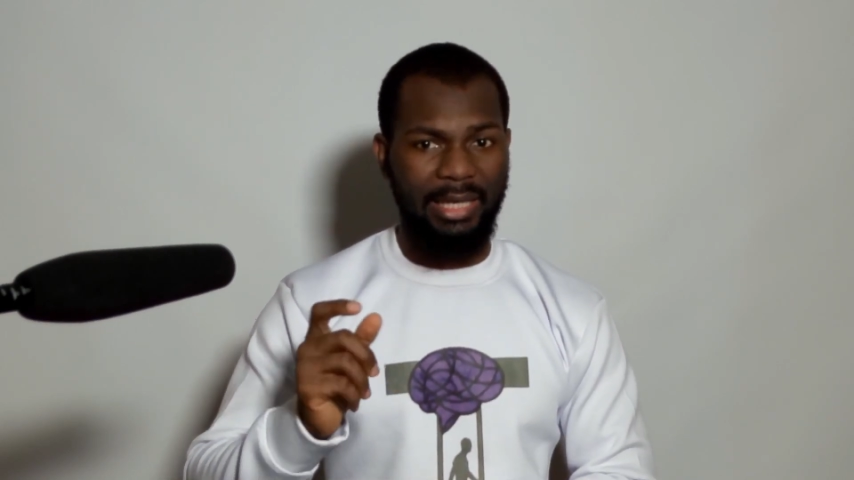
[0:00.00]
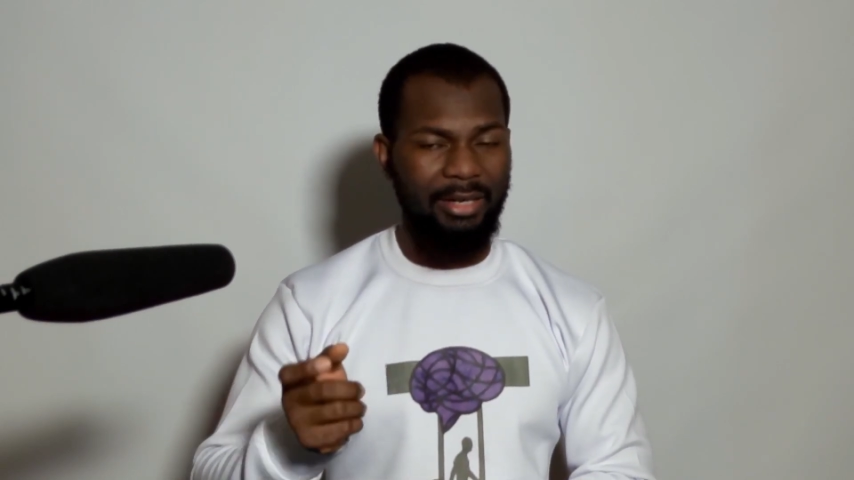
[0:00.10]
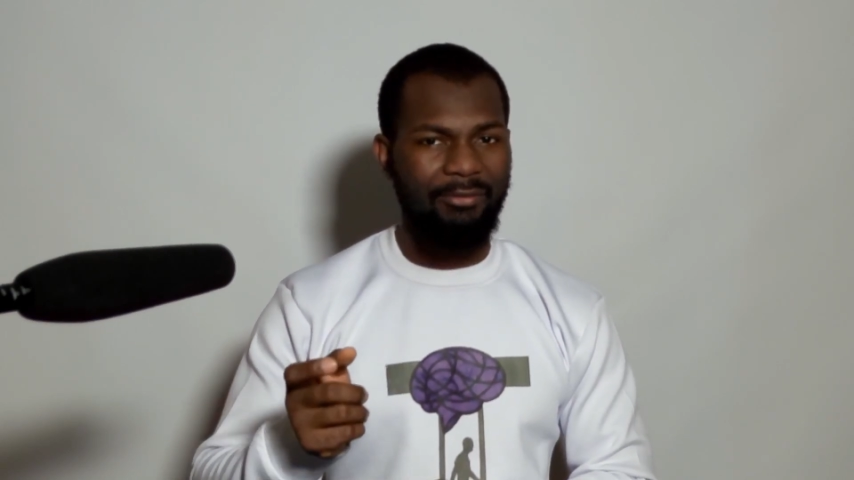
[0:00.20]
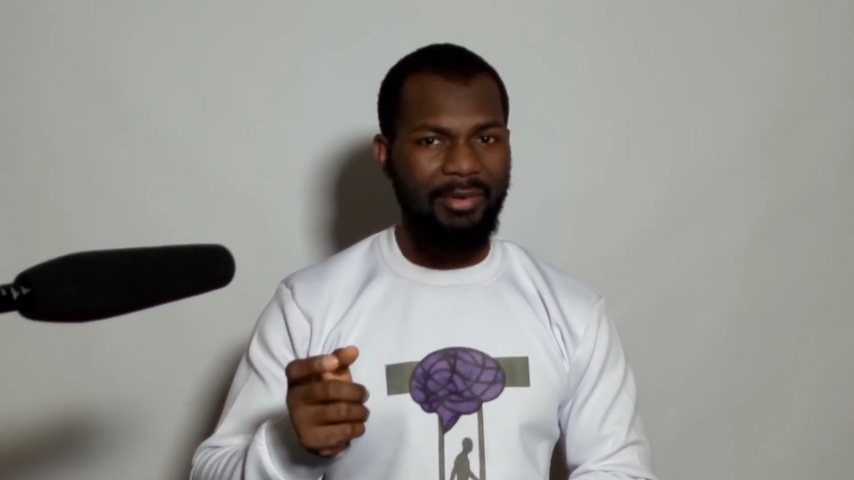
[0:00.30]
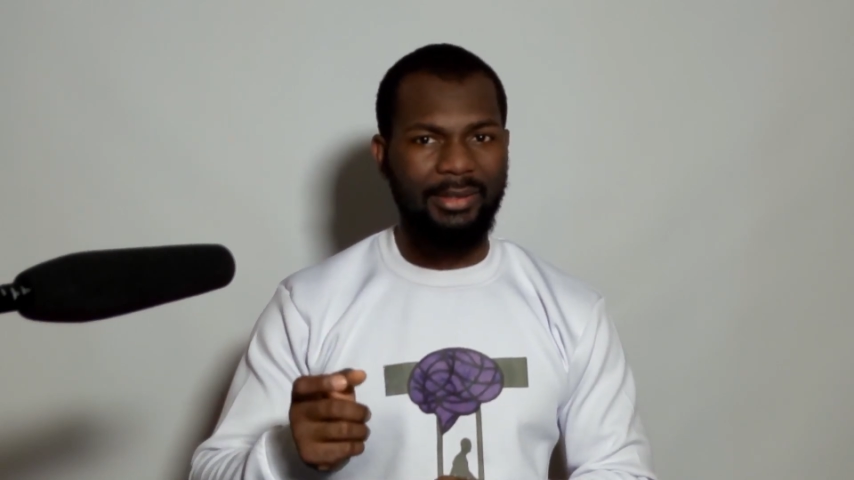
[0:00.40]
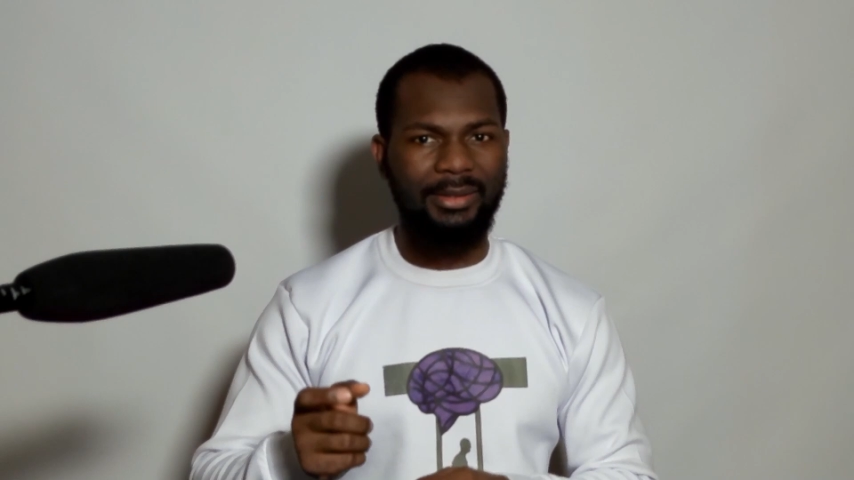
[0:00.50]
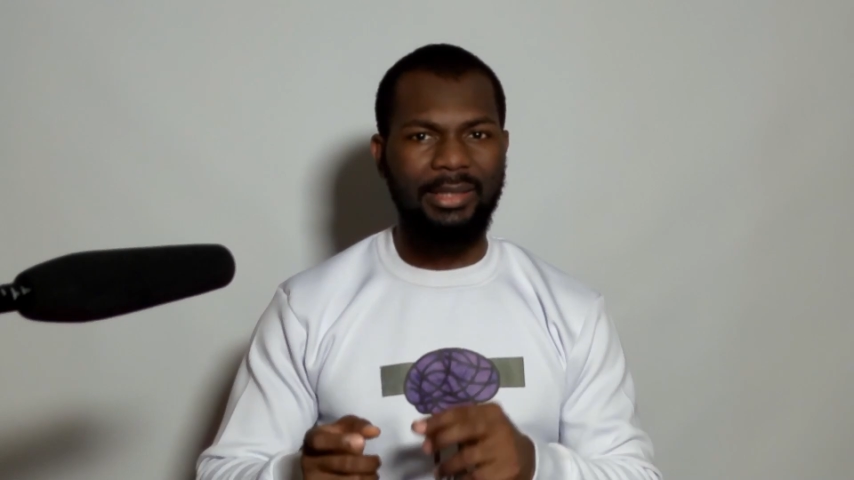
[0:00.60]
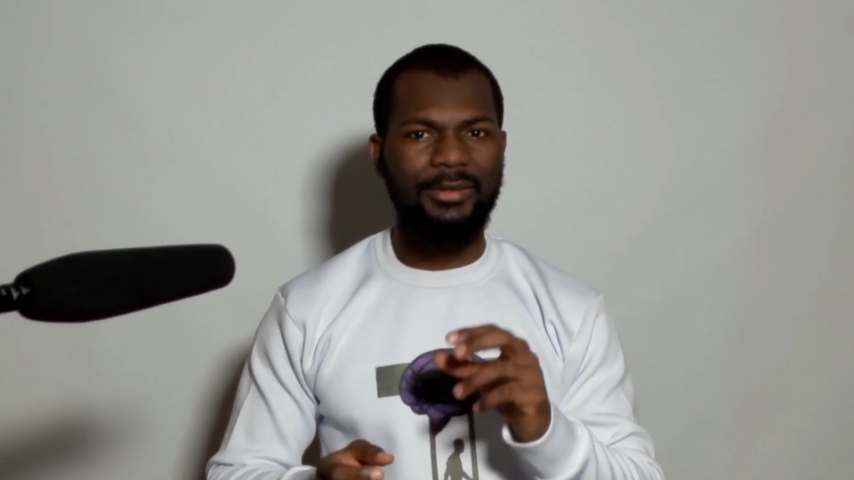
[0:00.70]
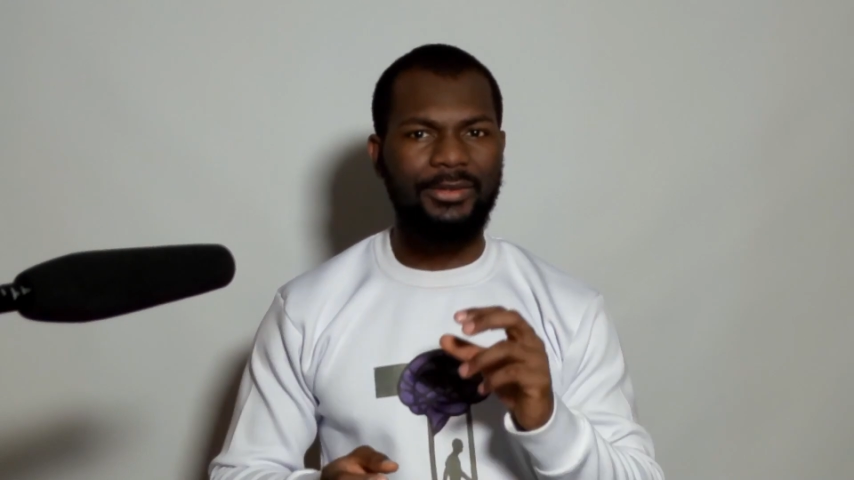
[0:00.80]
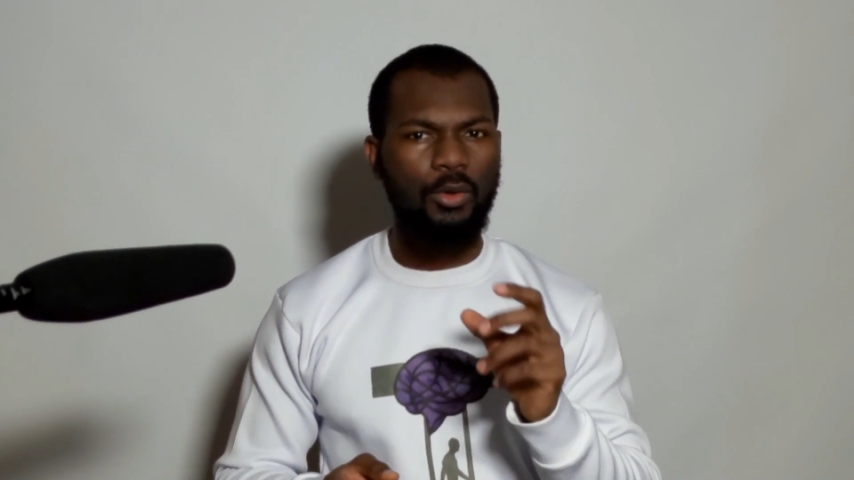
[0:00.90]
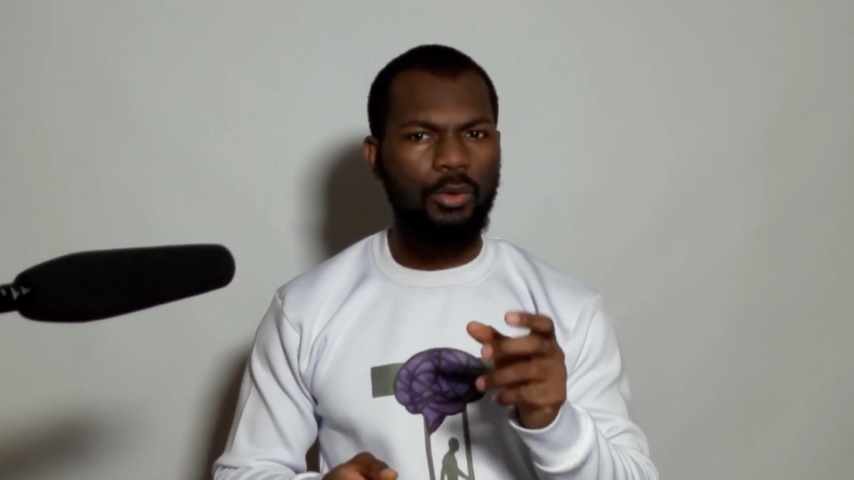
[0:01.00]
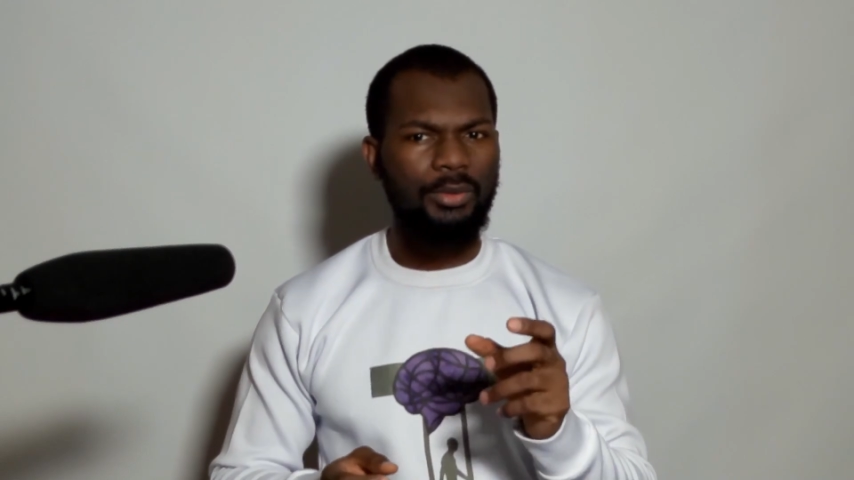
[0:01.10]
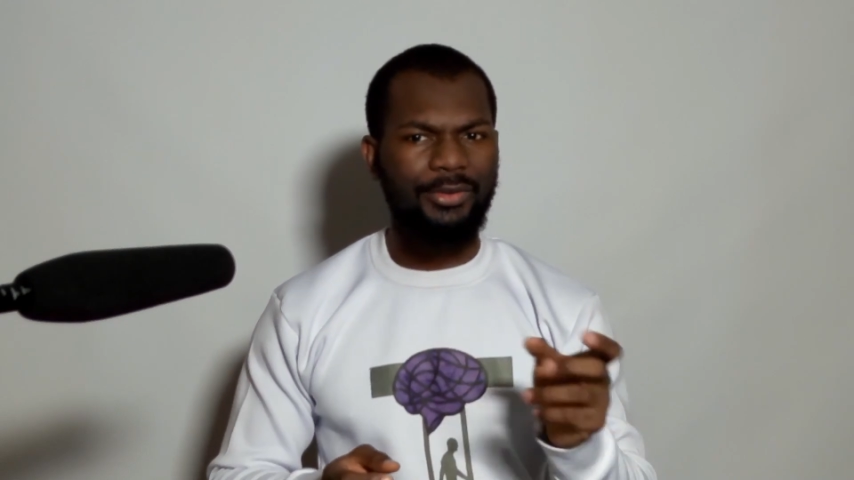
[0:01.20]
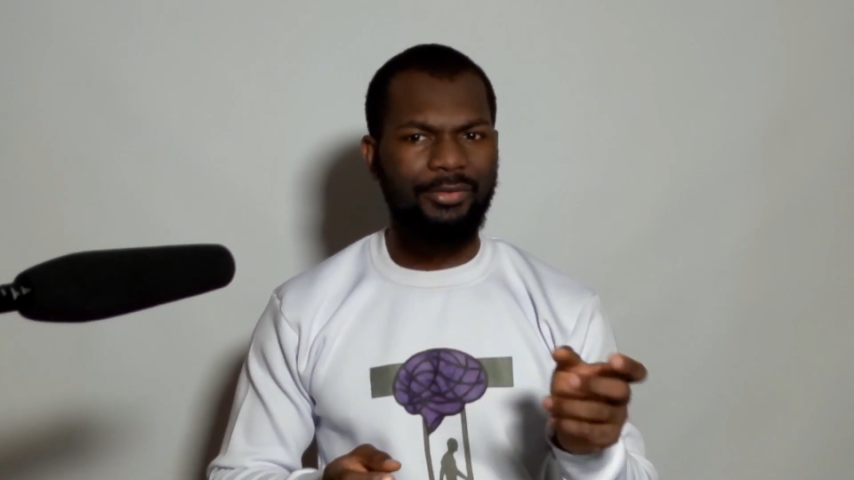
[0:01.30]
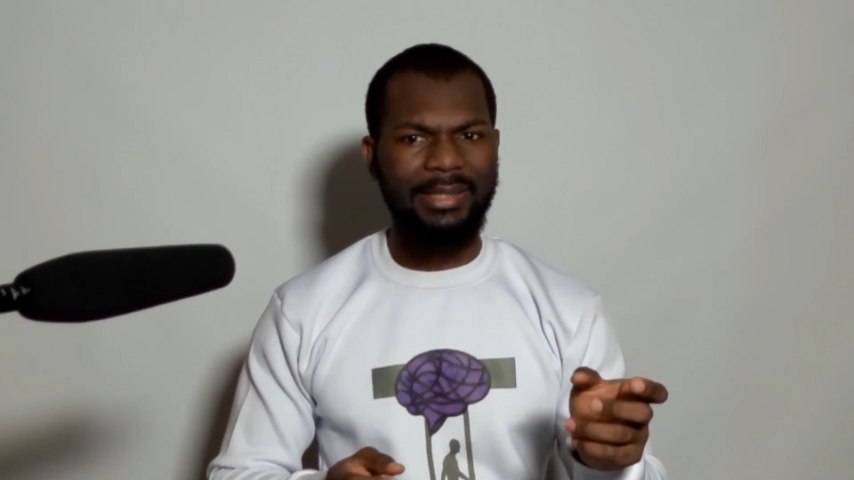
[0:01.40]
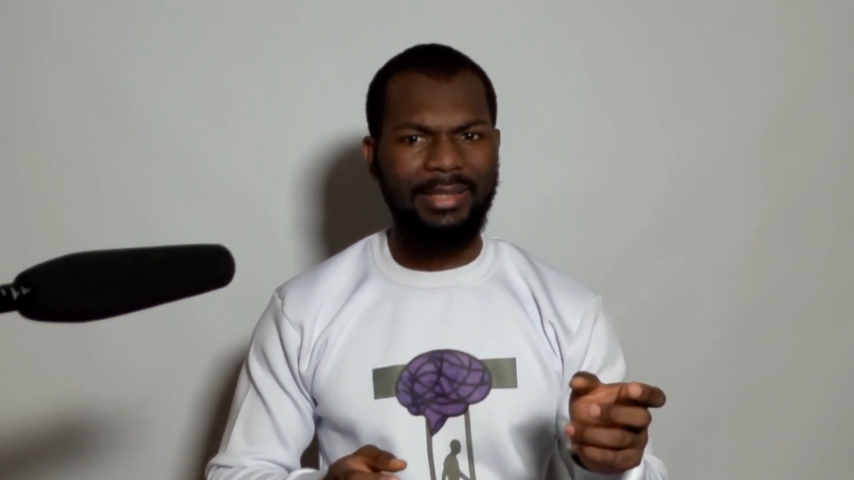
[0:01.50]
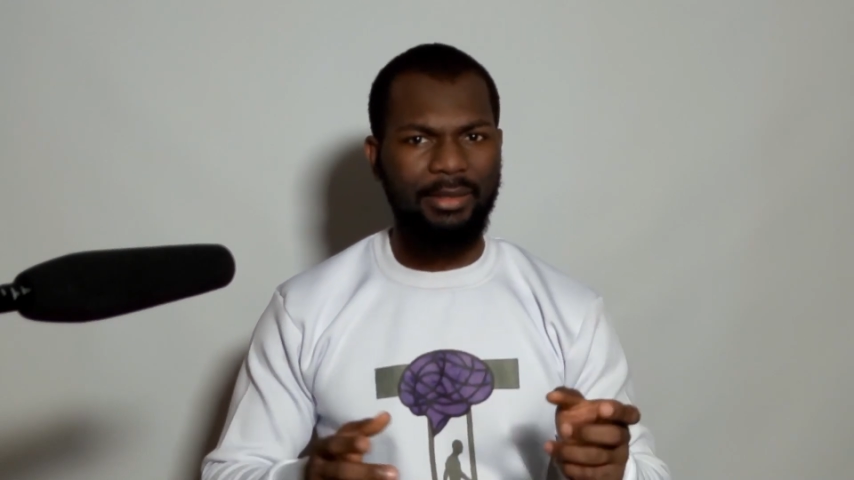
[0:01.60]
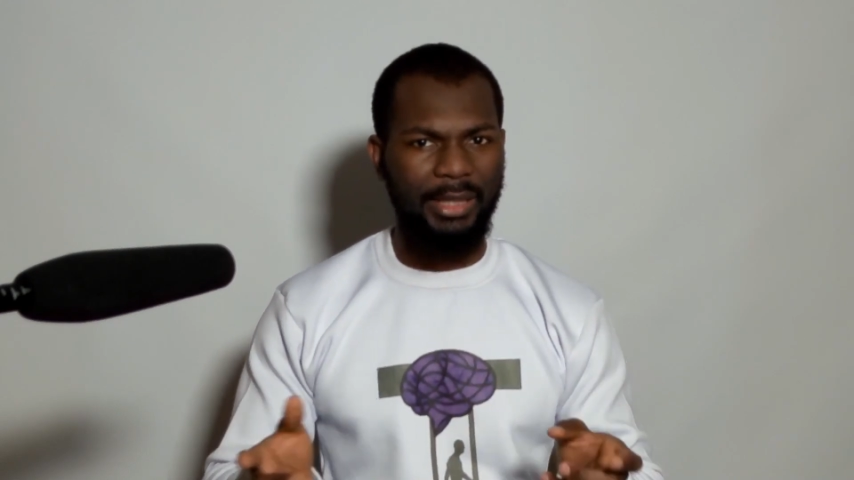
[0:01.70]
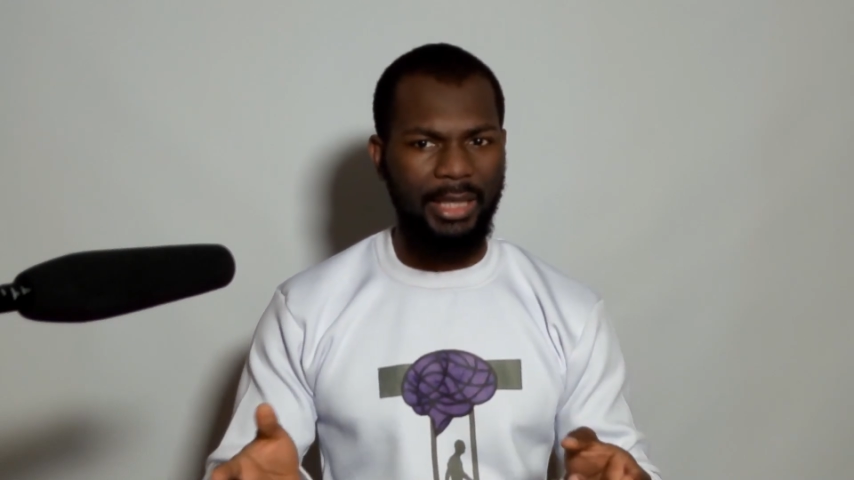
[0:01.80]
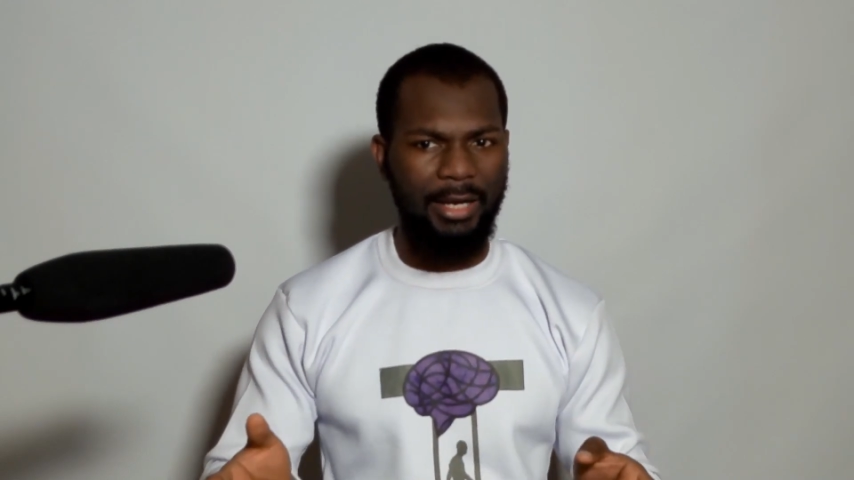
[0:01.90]
infants is goal directed
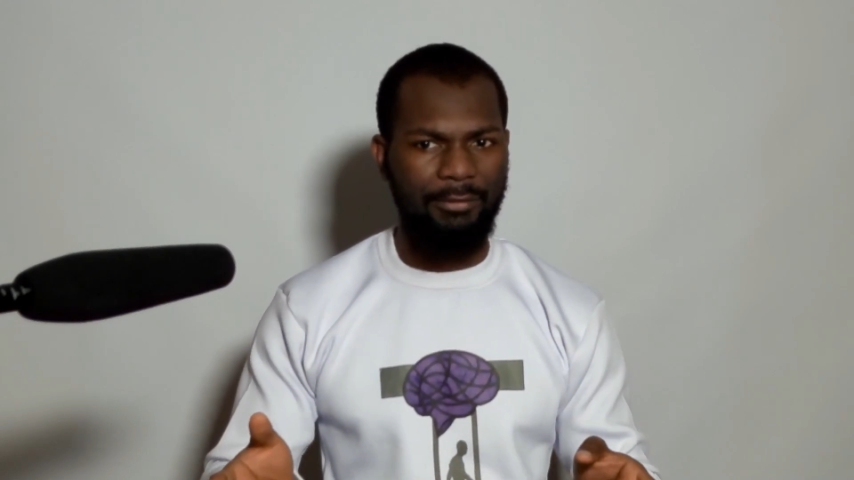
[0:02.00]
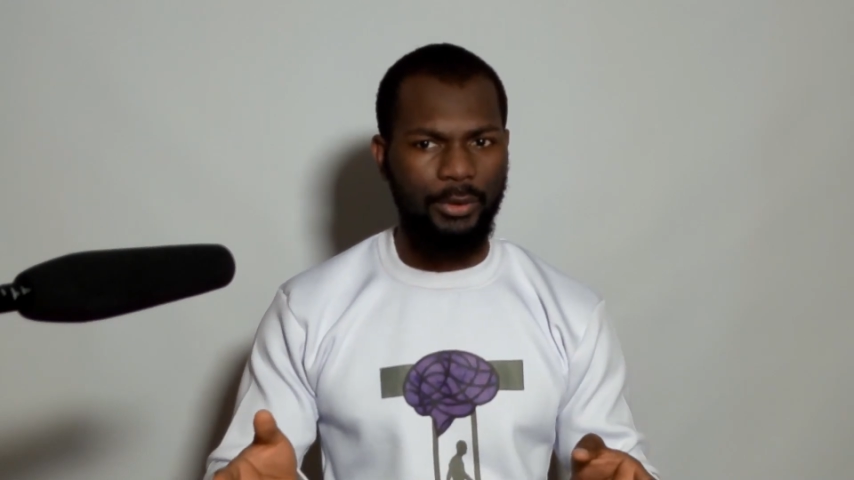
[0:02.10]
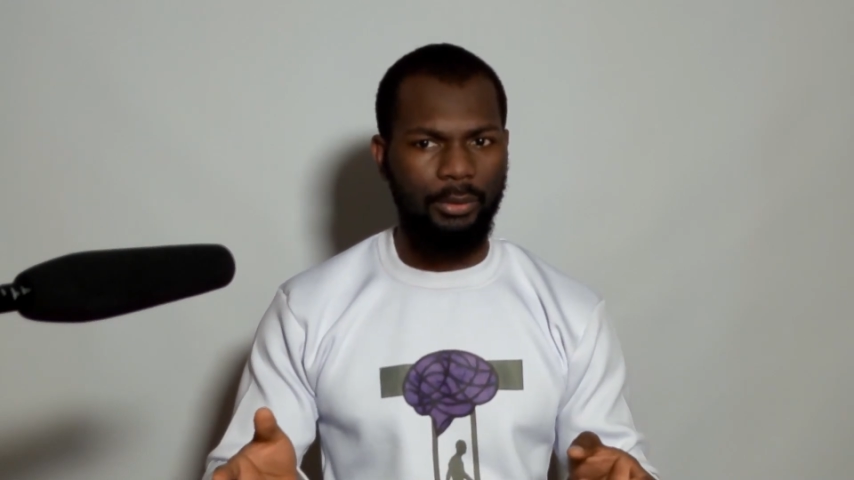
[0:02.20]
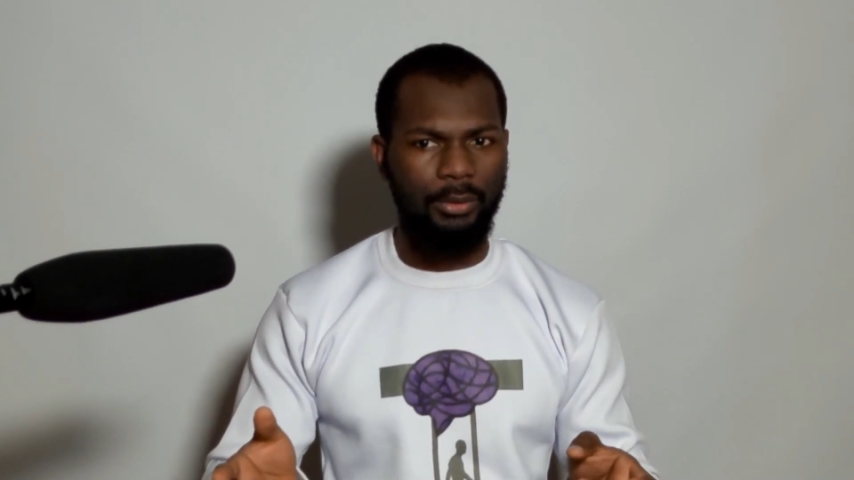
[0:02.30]
behavior.